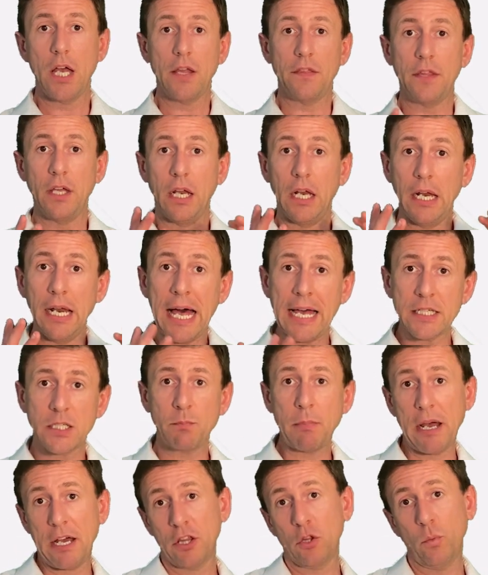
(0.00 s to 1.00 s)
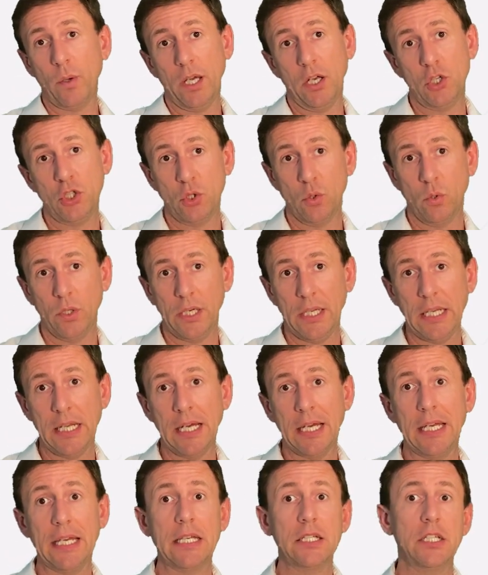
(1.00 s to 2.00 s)
The last pathway shown
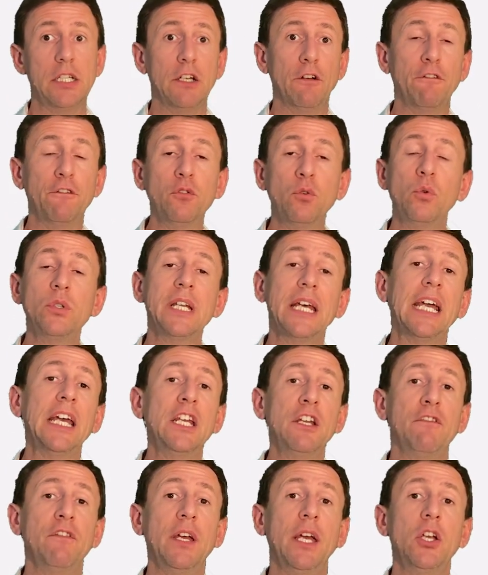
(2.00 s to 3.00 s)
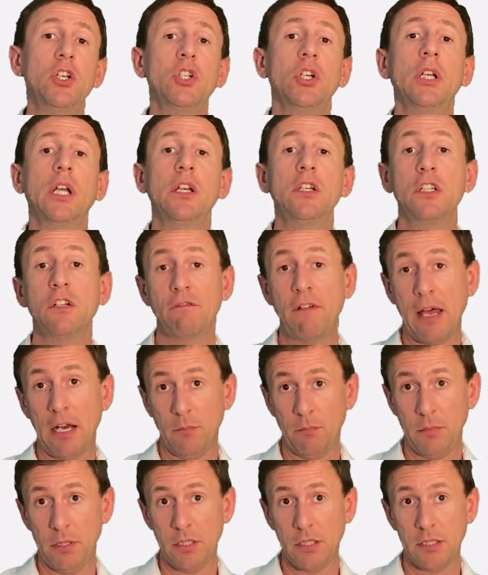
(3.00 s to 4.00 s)
here is your food innovation and
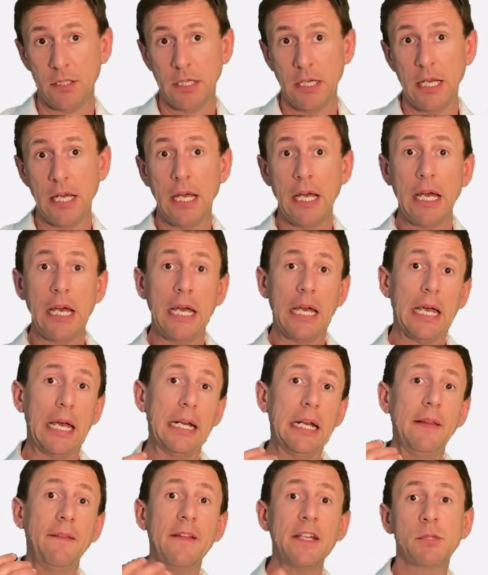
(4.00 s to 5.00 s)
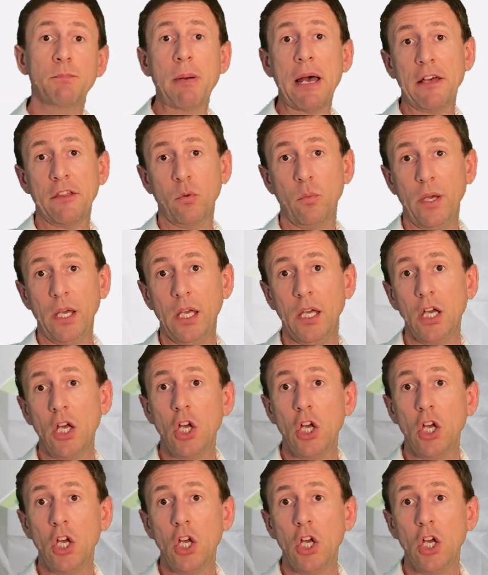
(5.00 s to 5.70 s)
development. And in this pathway,